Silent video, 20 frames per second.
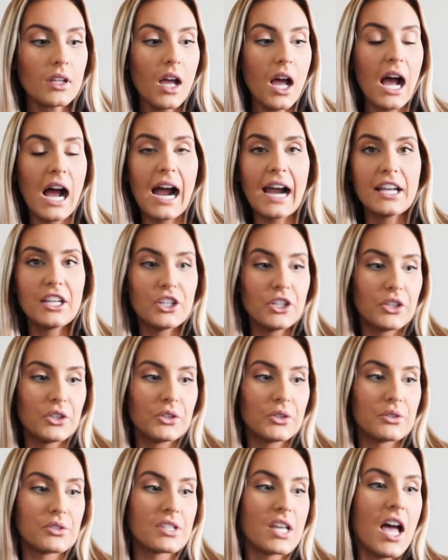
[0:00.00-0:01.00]
I
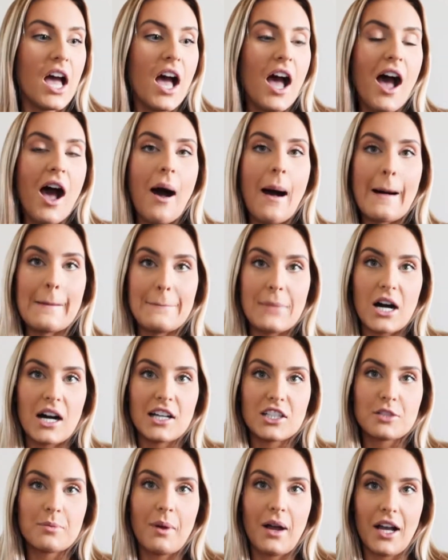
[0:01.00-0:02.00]
use a
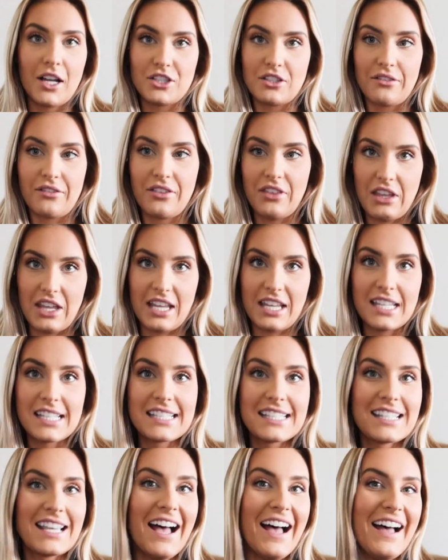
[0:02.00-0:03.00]
Mod Podge of
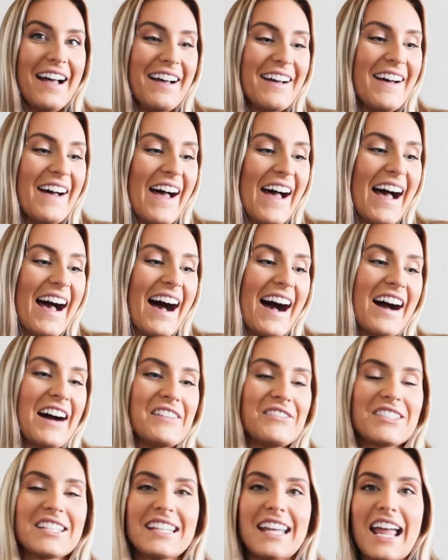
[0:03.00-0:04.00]
things.
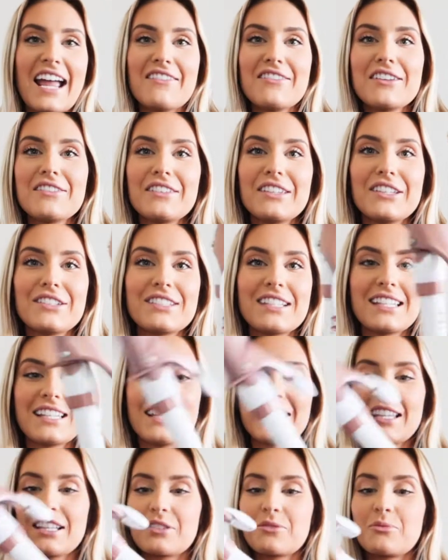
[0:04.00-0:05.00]
Today I'm going to be
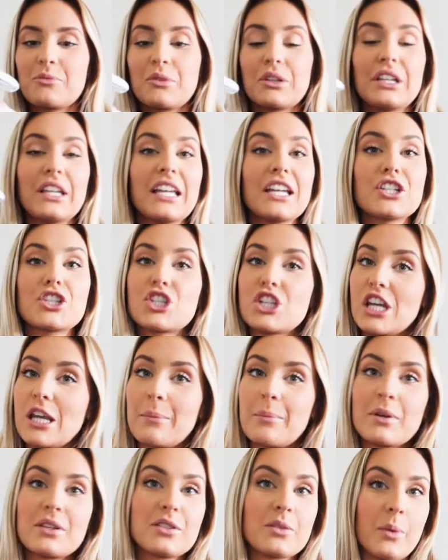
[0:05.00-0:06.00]
using this really
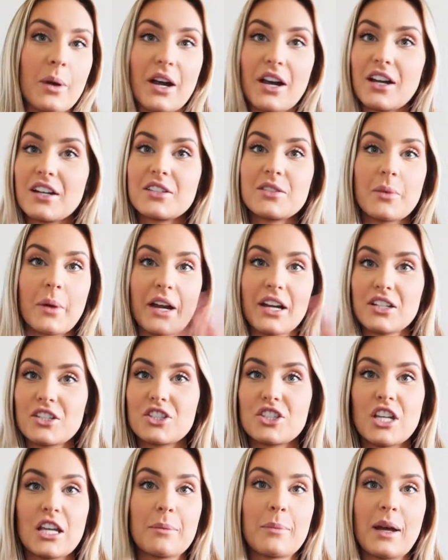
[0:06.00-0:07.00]
cheap, swear
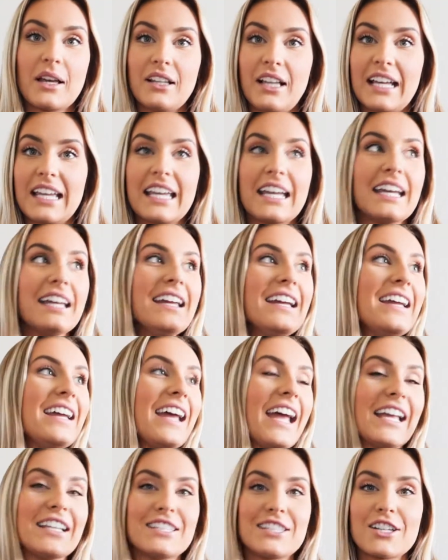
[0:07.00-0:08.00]
it's cheap, I like it.
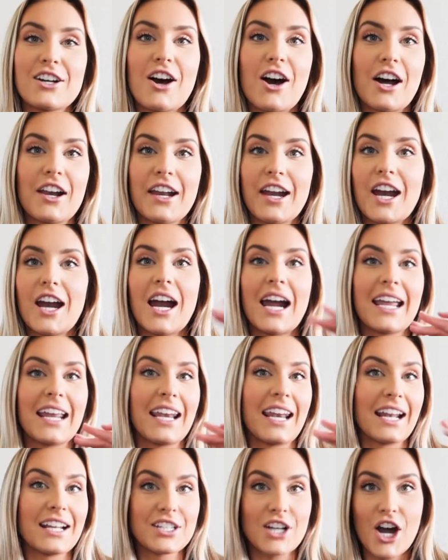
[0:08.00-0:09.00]
It's the Conair. I get
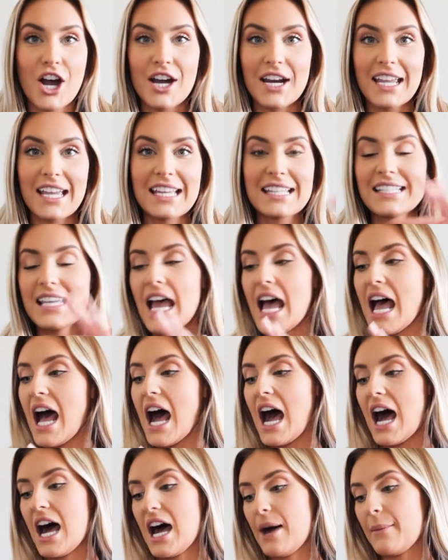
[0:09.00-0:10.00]
it at Target.
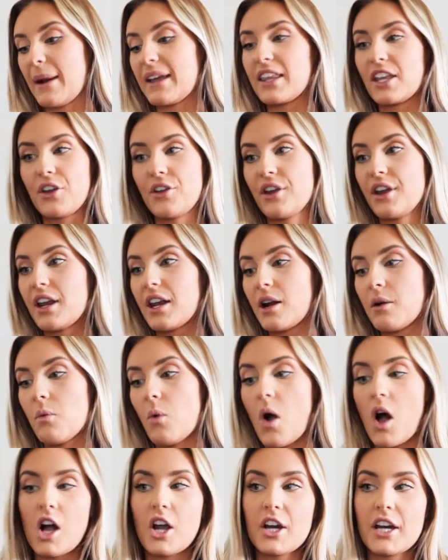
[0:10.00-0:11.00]
I think you can get it at
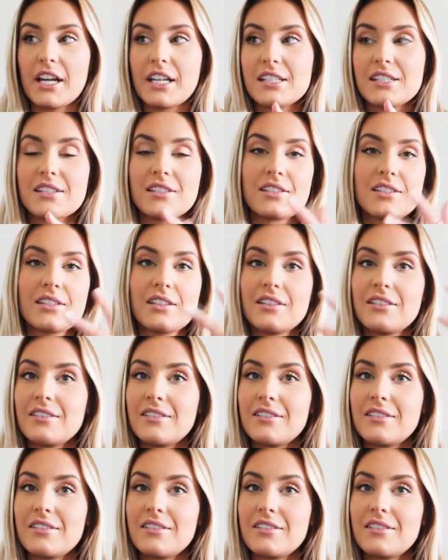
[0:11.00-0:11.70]
Walgreens,